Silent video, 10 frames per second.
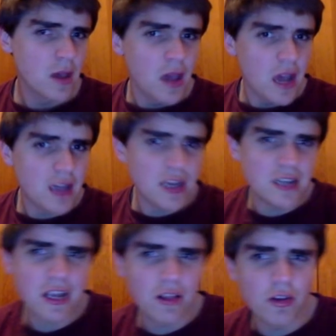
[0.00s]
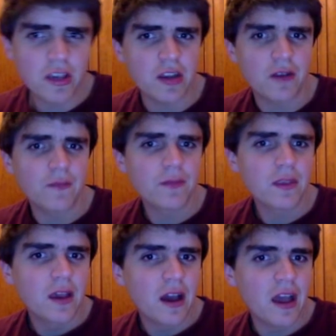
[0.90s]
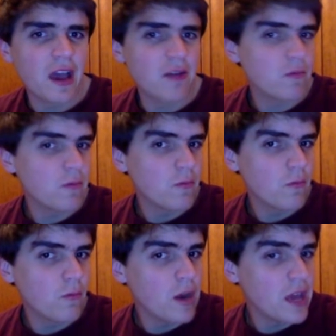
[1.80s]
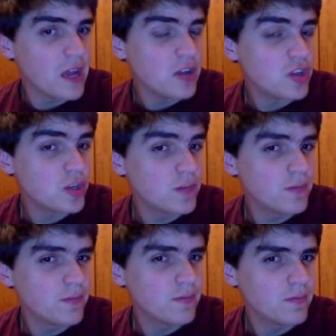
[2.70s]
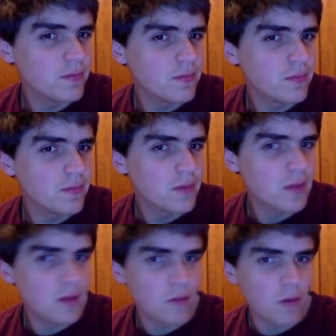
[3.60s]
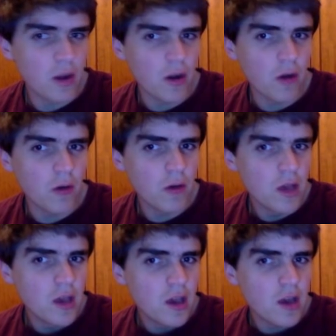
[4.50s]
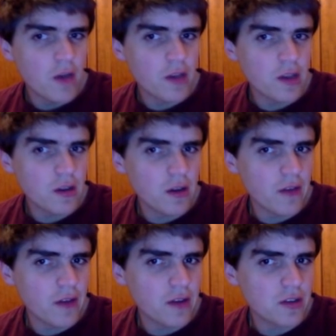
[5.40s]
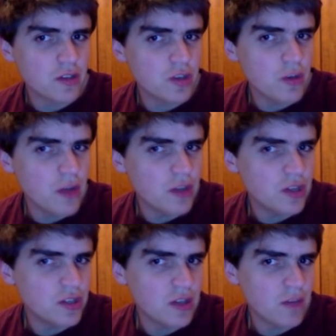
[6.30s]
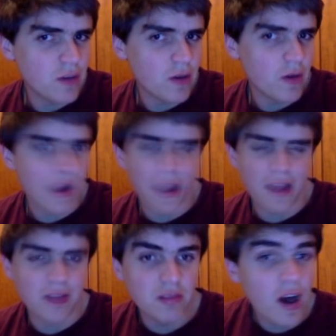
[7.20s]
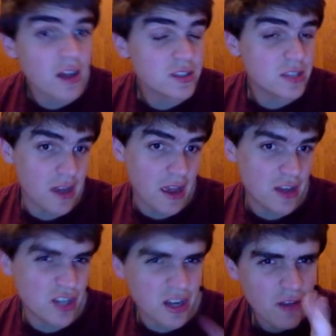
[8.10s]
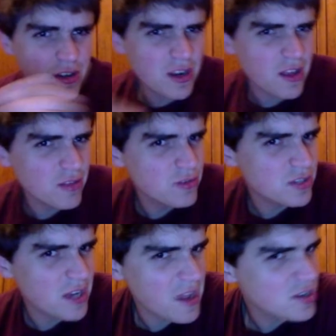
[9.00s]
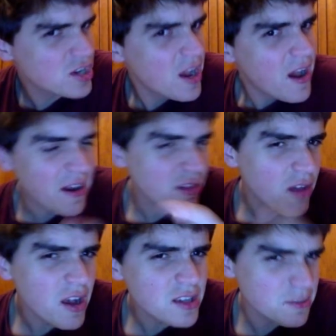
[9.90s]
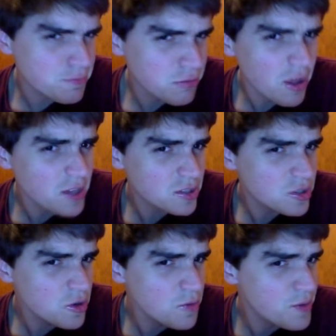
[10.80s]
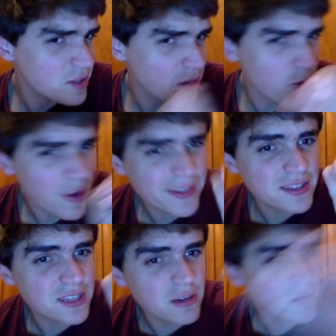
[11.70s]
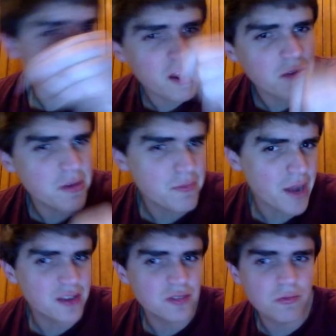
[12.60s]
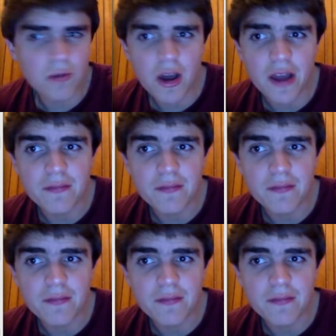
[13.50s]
And take a look here. I had one H and one O, and over here, I've got two H's and one O. I lost an H, and not only did I lose an H, I lost a plus too, because I was at 0, and now I'm at -1.